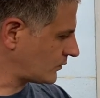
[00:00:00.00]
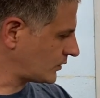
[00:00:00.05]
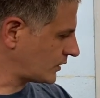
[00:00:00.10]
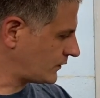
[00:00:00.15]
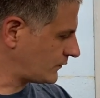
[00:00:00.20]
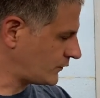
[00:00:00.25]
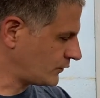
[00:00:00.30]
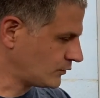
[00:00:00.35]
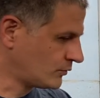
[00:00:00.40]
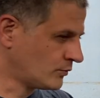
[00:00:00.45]

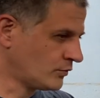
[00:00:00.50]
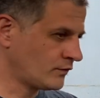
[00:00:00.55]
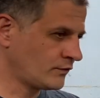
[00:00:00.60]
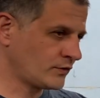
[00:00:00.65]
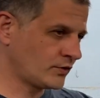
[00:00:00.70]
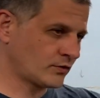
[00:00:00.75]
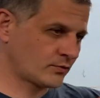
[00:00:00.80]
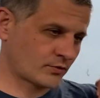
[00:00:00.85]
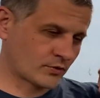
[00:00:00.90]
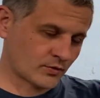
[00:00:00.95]
If you move
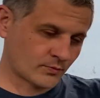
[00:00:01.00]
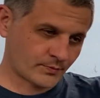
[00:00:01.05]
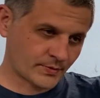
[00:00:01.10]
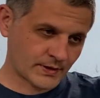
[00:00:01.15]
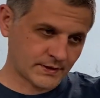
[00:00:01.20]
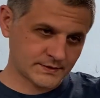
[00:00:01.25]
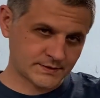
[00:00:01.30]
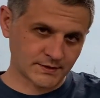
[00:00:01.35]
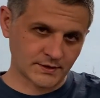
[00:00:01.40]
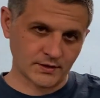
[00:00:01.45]
your
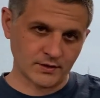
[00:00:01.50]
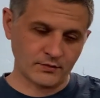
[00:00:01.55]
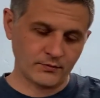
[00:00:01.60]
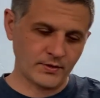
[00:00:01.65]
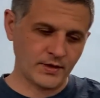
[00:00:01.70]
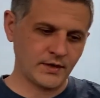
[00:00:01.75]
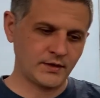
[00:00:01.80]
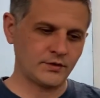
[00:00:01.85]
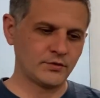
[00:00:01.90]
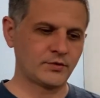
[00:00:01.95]
compressor
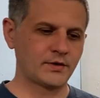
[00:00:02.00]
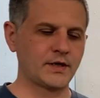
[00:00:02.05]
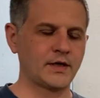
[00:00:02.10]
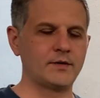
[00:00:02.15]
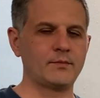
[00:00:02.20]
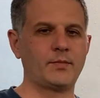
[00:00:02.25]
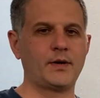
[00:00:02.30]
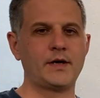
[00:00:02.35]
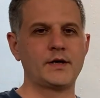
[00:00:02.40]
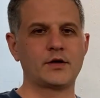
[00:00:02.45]
away, you
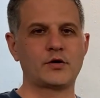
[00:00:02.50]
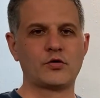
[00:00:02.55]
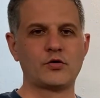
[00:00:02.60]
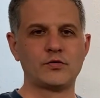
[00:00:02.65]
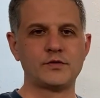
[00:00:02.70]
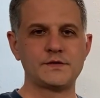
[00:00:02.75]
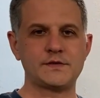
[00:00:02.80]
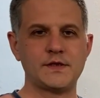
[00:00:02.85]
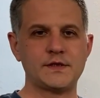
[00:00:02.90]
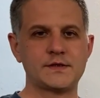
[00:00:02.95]
can buy
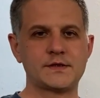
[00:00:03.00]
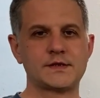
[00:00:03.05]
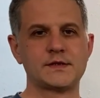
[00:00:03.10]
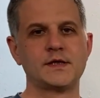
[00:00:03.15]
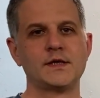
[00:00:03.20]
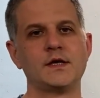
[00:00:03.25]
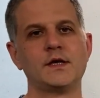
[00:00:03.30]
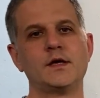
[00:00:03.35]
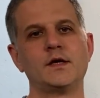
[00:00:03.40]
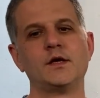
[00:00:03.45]
hoses
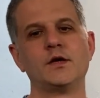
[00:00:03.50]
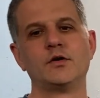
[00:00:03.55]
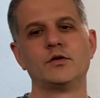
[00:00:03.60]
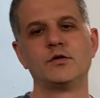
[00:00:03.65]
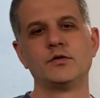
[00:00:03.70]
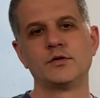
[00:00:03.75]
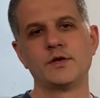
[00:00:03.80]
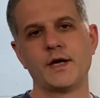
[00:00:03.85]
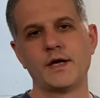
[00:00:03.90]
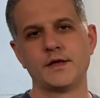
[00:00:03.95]

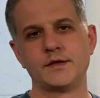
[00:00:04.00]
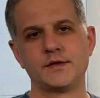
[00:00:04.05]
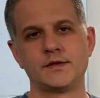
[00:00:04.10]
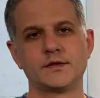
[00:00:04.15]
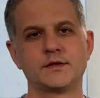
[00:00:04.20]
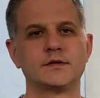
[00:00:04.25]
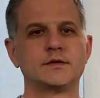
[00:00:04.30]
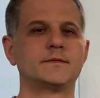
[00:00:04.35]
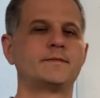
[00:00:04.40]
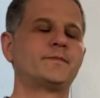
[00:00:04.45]
and
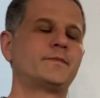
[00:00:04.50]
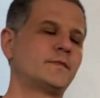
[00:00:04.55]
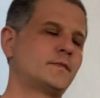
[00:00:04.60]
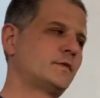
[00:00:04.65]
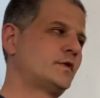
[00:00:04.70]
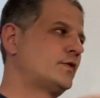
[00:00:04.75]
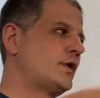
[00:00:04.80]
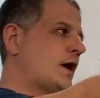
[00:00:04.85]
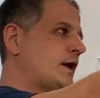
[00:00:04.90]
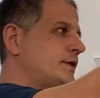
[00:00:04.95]

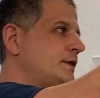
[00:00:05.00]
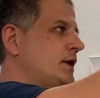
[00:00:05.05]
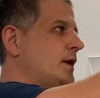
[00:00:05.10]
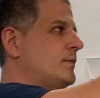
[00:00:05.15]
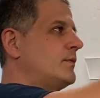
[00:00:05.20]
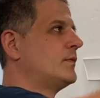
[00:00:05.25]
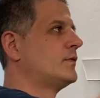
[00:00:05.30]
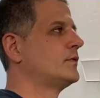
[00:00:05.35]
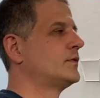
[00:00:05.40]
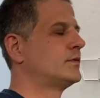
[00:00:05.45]
run
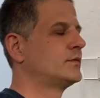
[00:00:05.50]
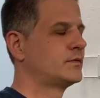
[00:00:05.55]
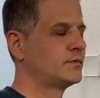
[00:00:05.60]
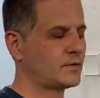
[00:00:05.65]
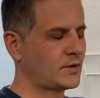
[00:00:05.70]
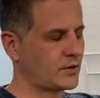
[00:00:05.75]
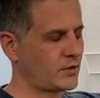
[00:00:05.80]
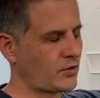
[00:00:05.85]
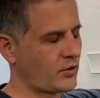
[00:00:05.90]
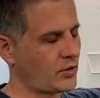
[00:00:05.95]
them
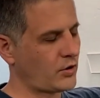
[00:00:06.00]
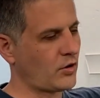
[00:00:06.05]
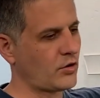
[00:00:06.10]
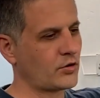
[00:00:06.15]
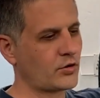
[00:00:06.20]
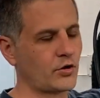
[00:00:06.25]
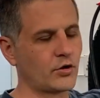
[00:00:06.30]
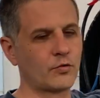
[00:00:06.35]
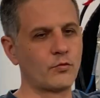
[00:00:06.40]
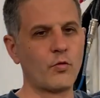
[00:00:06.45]

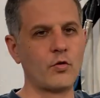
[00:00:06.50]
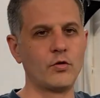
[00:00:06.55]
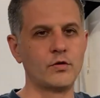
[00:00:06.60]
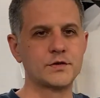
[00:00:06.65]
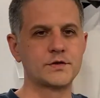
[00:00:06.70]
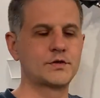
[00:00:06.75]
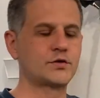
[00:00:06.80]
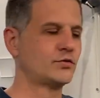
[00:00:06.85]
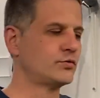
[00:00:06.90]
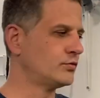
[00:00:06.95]
along your
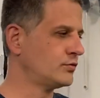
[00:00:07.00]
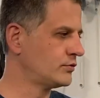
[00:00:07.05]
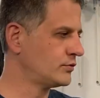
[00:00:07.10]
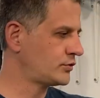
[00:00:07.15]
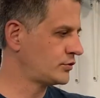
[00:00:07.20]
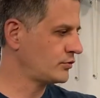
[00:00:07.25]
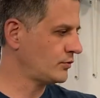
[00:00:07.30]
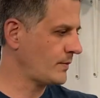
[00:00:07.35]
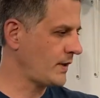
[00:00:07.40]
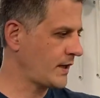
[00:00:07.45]
walls
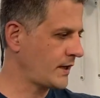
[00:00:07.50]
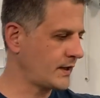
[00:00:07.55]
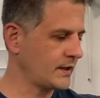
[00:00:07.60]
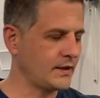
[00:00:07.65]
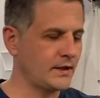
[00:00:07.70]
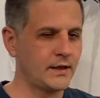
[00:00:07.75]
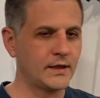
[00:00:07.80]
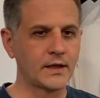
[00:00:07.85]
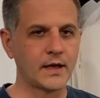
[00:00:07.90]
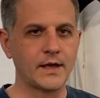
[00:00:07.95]
to make
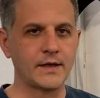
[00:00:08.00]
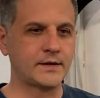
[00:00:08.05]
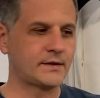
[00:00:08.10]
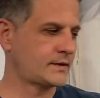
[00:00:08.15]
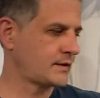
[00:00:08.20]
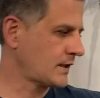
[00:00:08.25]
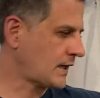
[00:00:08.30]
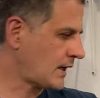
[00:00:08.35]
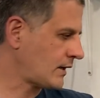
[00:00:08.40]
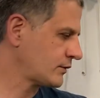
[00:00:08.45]
an
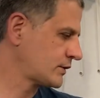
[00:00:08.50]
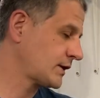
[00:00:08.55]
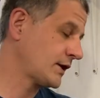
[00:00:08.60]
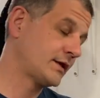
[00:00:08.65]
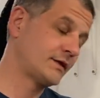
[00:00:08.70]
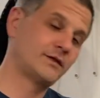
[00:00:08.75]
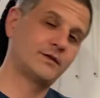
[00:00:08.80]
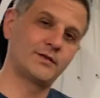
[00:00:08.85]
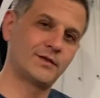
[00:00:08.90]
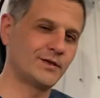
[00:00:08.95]
inlet
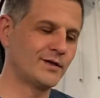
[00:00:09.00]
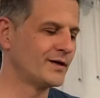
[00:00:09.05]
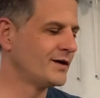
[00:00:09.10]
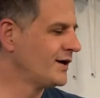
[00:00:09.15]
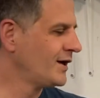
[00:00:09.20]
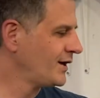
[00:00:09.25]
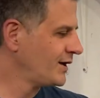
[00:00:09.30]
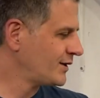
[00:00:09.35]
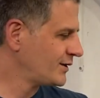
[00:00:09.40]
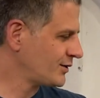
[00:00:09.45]
outlet
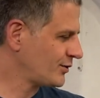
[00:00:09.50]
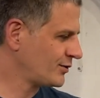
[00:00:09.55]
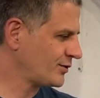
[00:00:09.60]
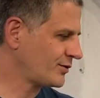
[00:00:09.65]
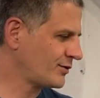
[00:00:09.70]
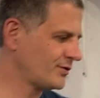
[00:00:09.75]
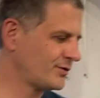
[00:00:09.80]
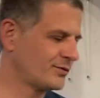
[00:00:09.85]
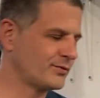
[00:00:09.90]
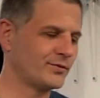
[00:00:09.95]

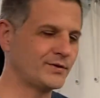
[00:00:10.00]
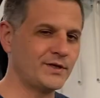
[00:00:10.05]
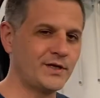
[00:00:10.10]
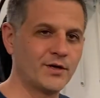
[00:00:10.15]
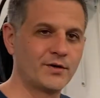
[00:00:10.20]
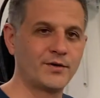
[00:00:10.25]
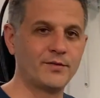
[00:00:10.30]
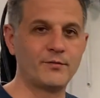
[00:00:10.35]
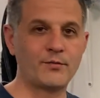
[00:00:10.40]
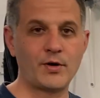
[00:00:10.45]

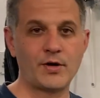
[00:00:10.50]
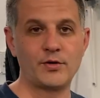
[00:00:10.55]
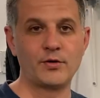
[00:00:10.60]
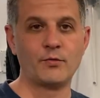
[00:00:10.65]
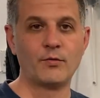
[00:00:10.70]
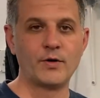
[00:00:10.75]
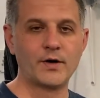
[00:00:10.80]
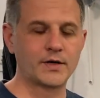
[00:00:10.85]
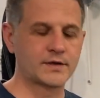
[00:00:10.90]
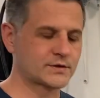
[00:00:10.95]
near where you
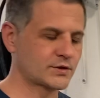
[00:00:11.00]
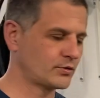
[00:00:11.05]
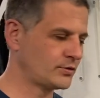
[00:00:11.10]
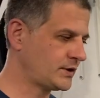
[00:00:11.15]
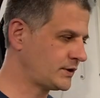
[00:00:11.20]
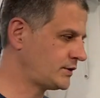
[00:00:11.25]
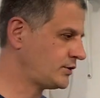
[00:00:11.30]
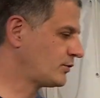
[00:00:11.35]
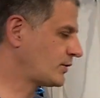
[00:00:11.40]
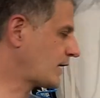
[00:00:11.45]
work, so
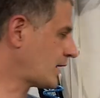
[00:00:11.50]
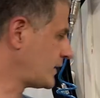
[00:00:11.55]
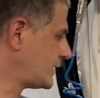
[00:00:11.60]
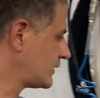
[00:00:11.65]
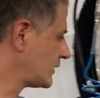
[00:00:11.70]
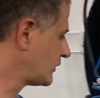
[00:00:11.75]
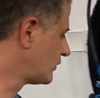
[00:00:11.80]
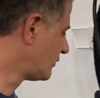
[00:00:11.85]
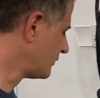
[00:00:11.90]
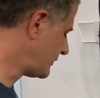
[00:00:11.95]
that you
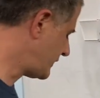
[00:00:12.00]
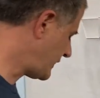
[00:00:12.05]
can go